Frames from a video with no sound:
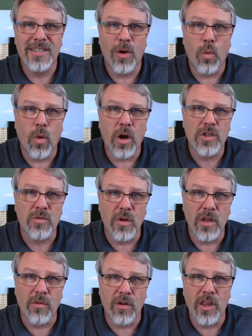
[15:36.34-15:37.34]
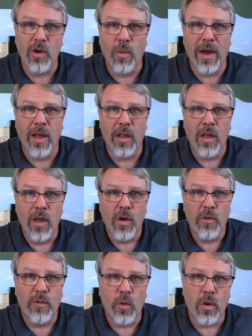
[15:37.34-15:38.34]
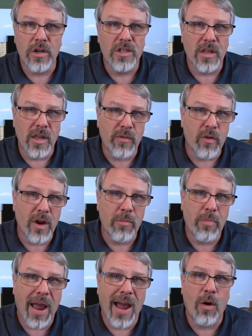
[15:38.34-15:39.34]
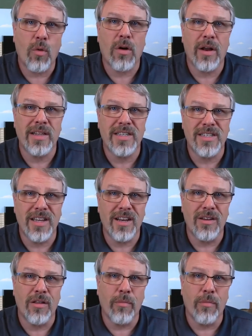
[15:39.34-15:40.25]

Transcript: works really, really well for delivering power and signal,